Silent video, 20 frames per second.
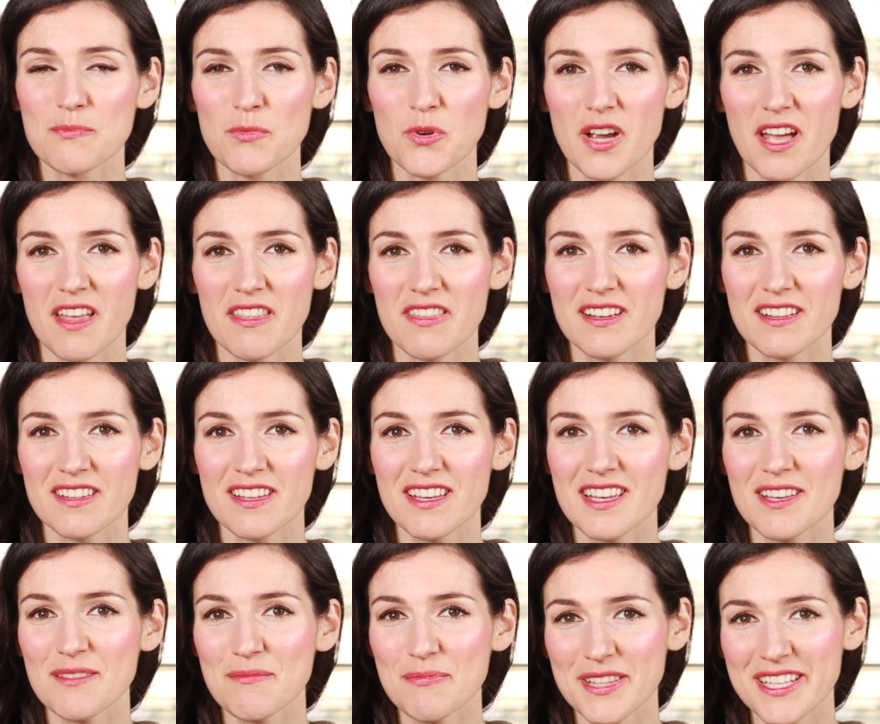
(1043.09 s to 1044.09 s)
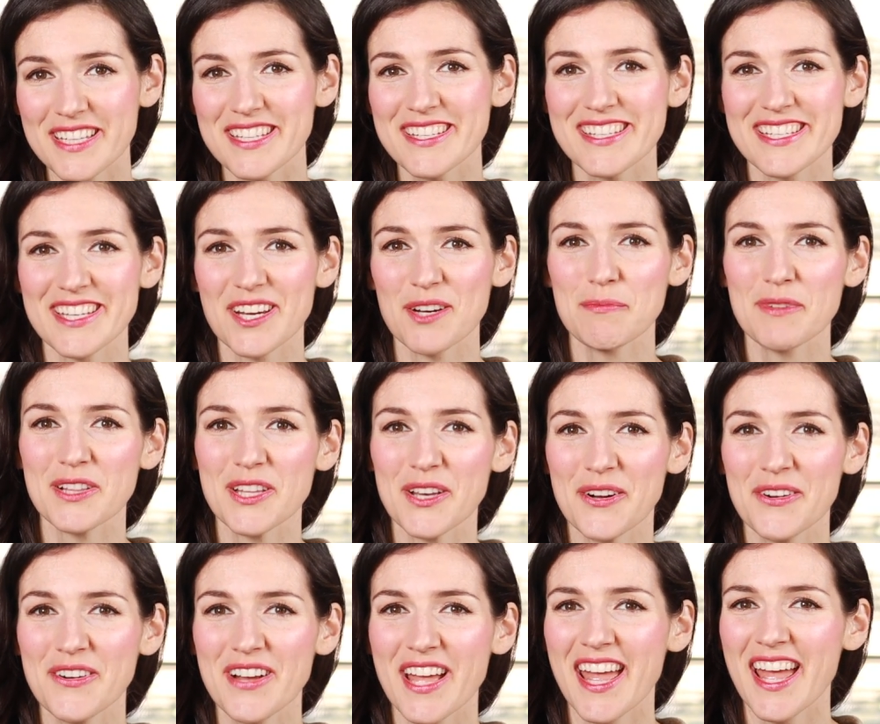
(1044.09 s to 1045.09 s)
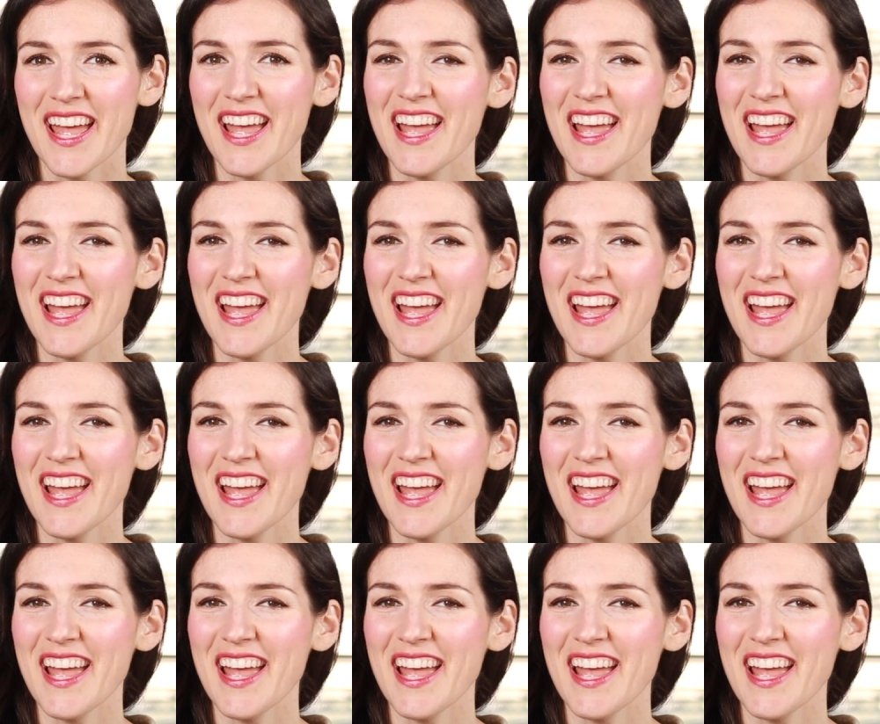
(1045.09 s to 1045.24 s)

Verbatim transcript: more ethically, please share below.